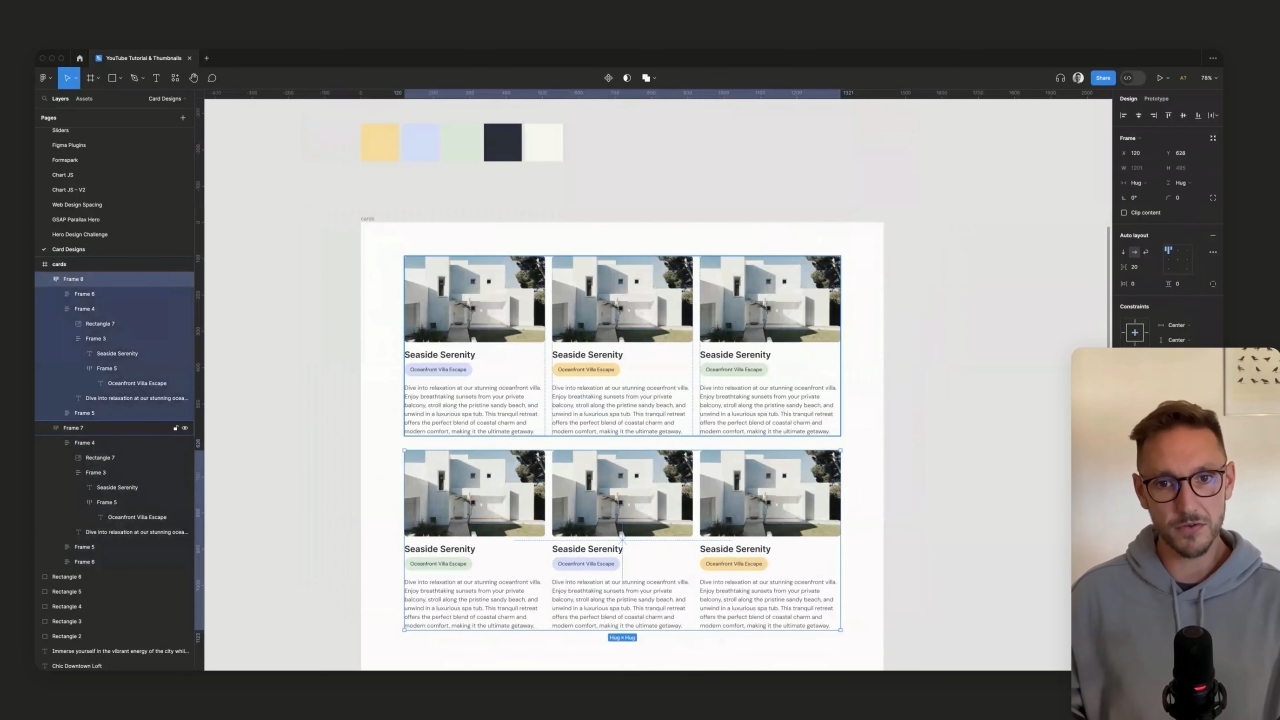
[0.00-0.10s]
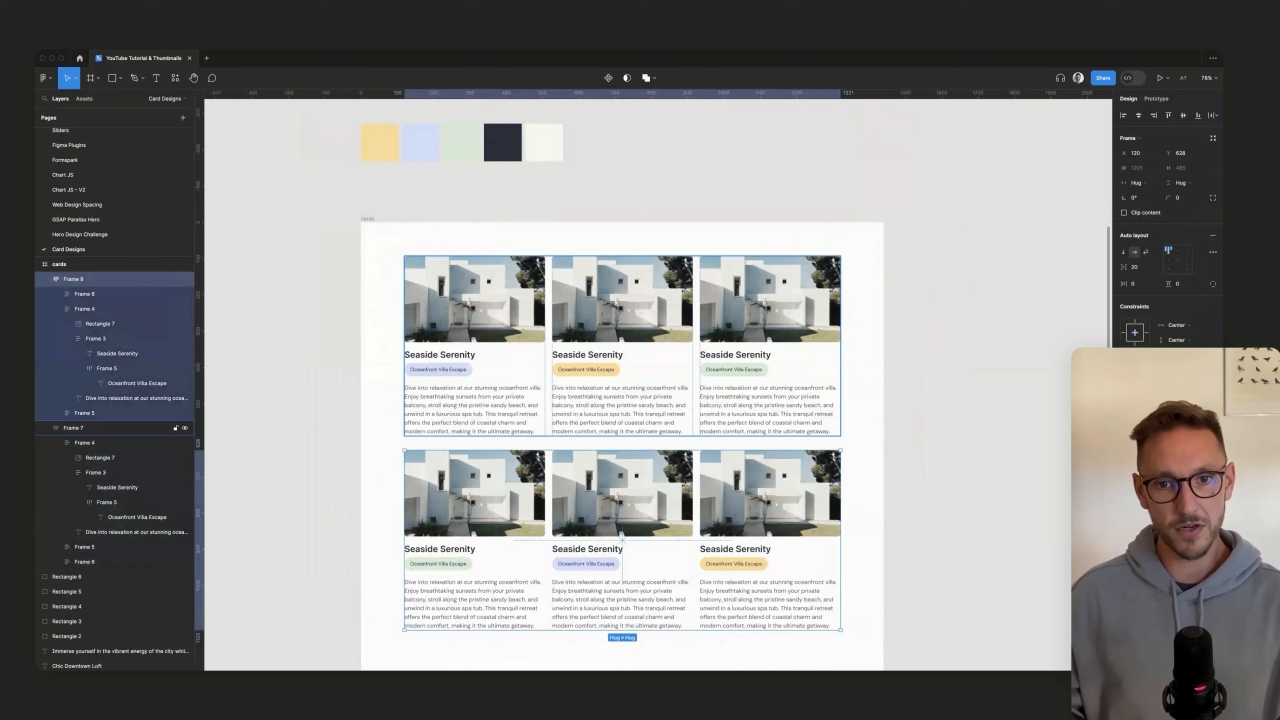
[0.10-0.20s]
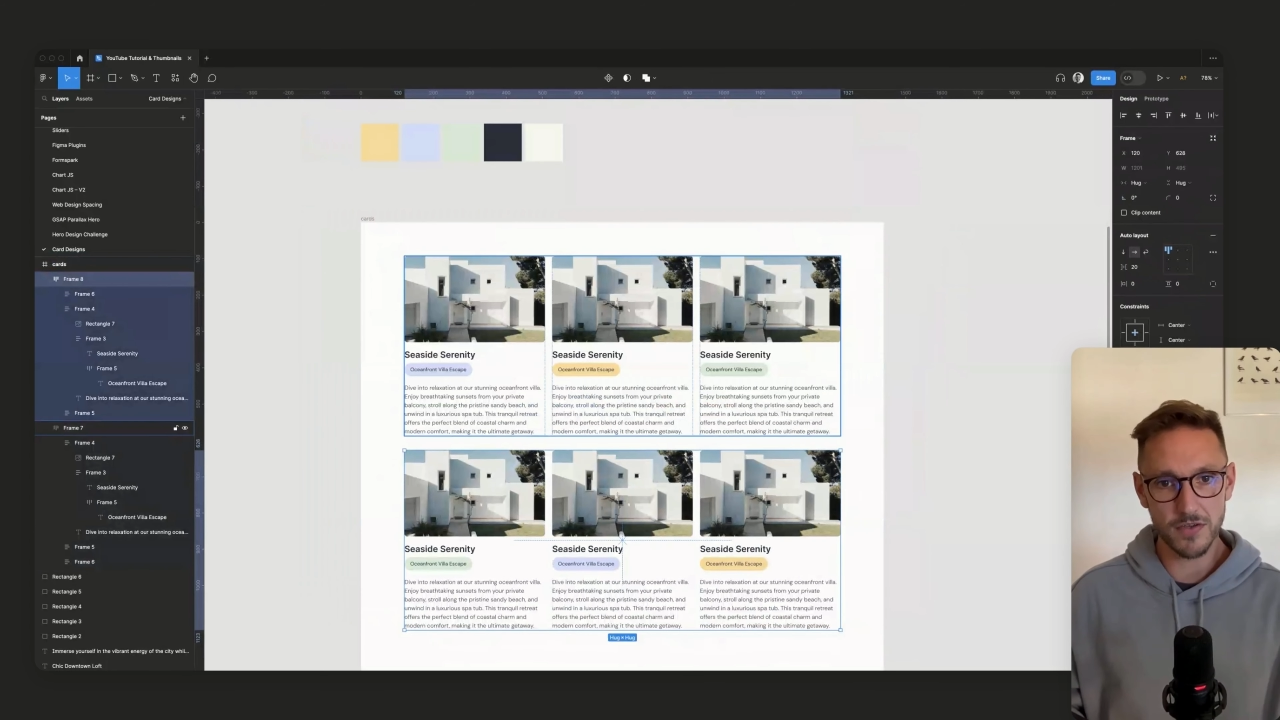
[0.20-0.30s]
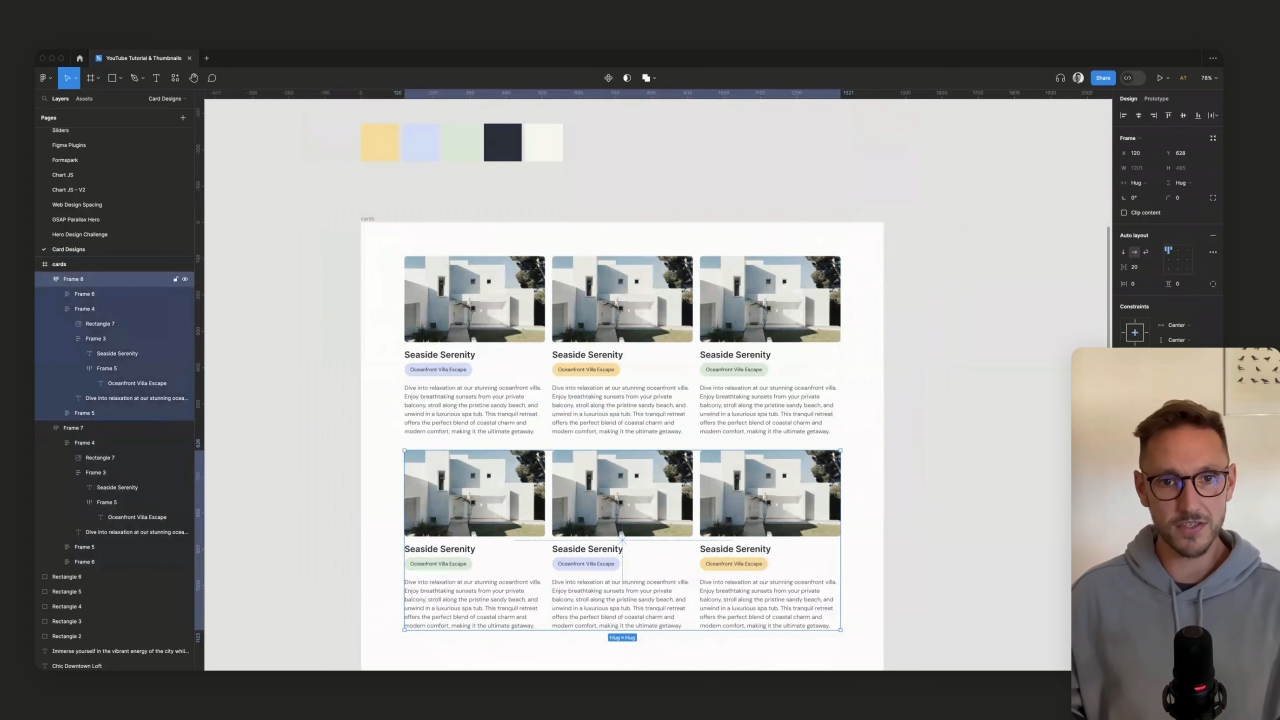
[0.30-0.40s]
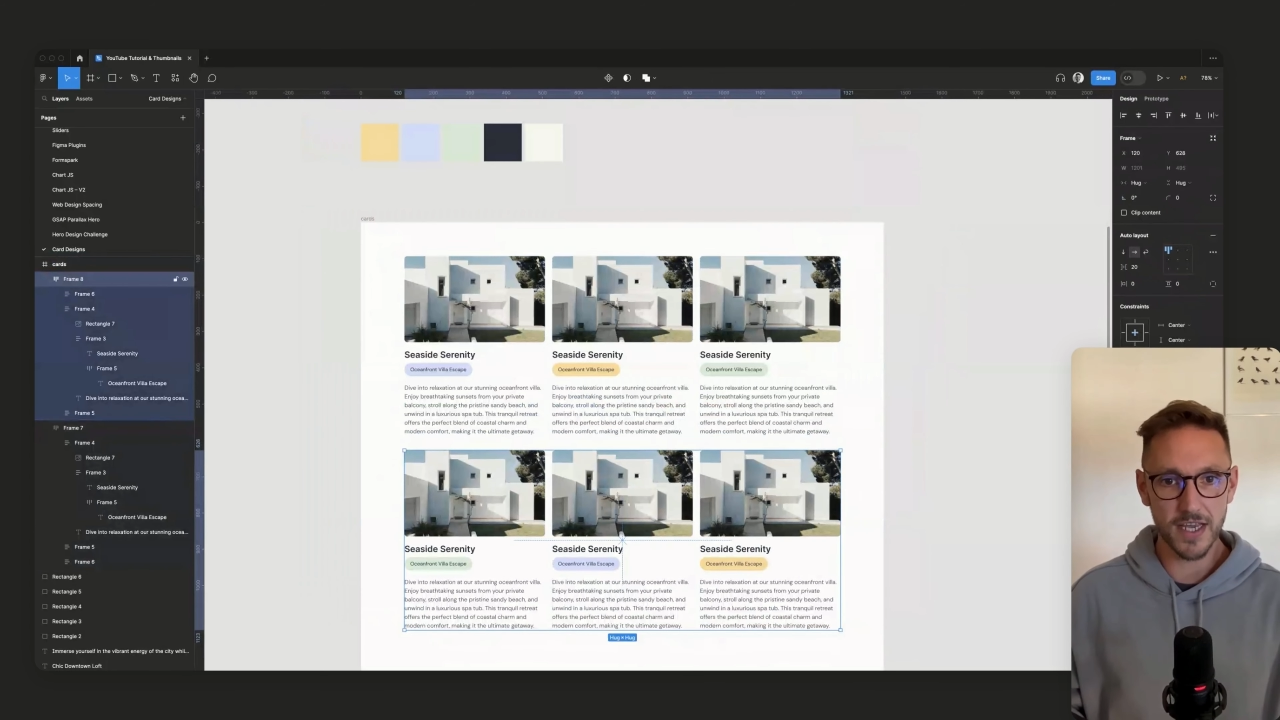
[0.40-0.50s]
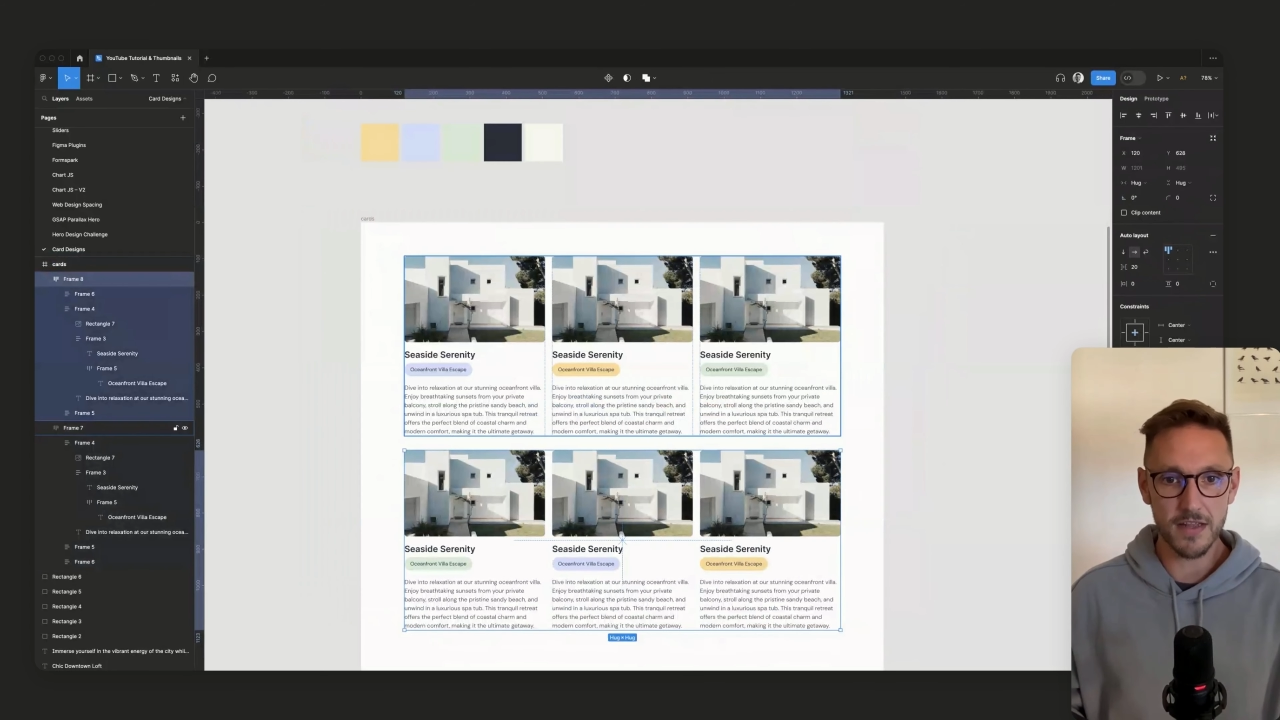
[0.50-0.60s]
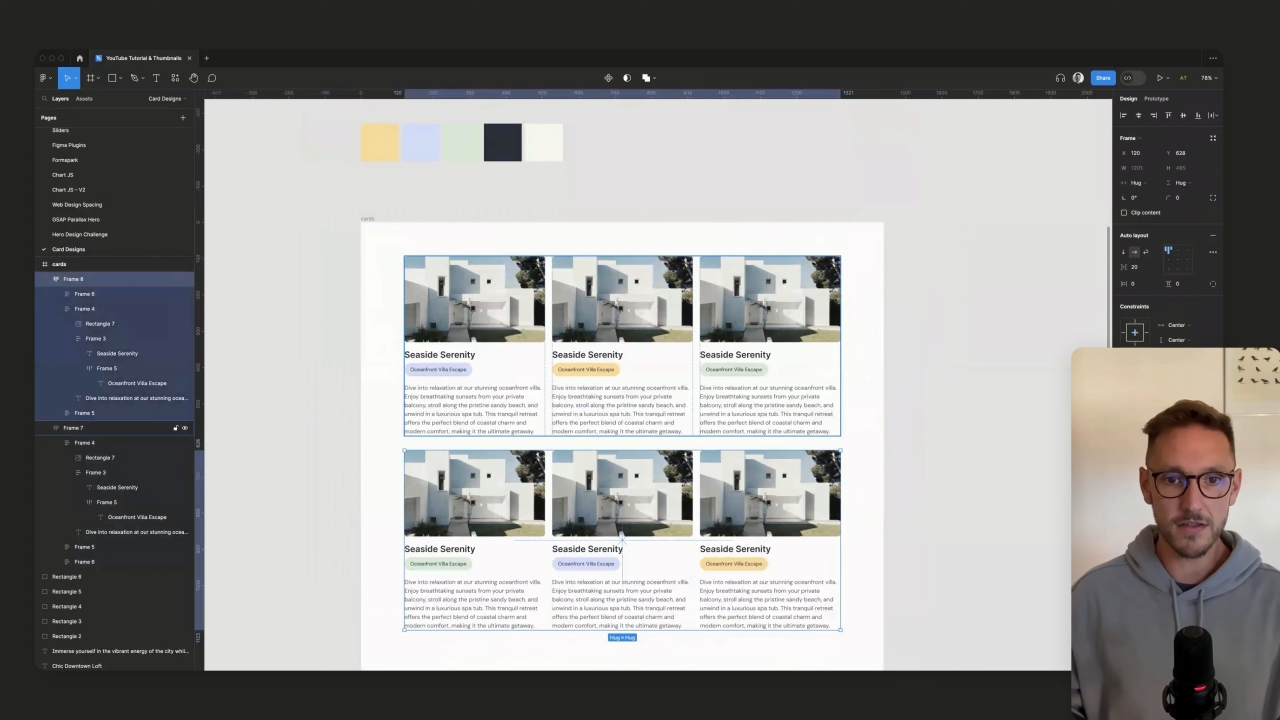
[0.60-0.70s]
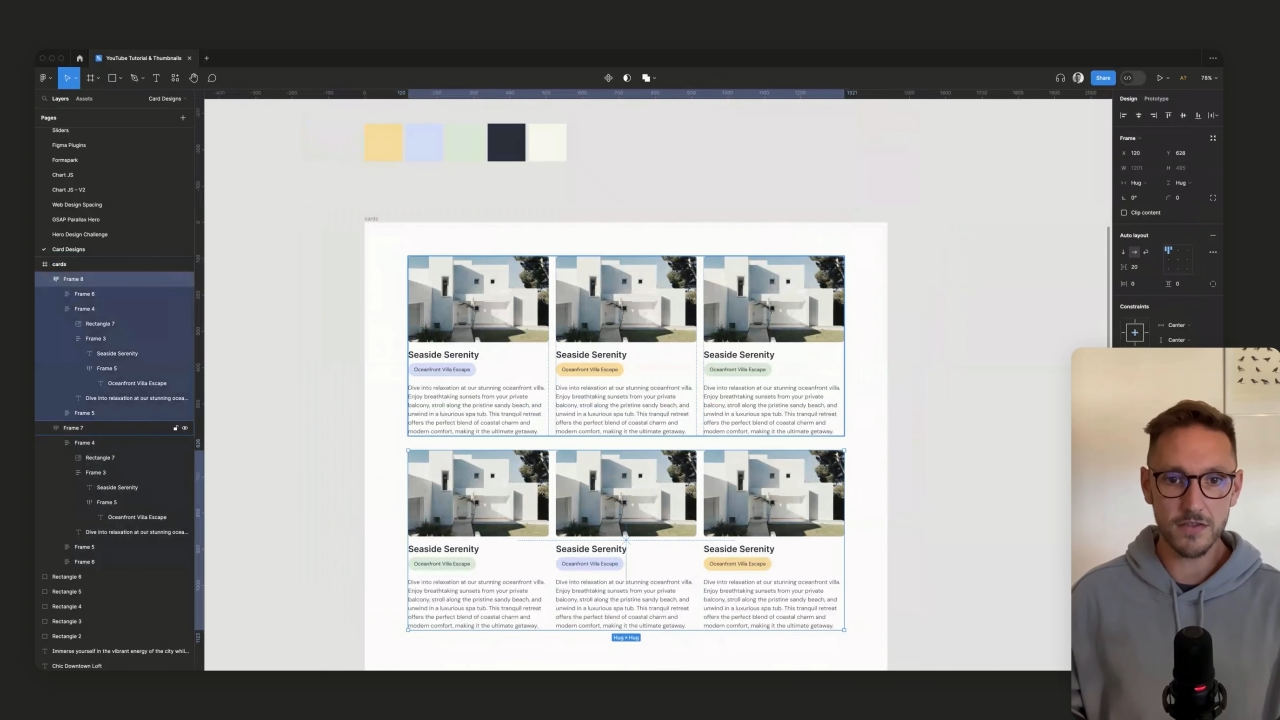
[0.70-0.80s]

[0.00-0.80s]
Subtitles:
close together,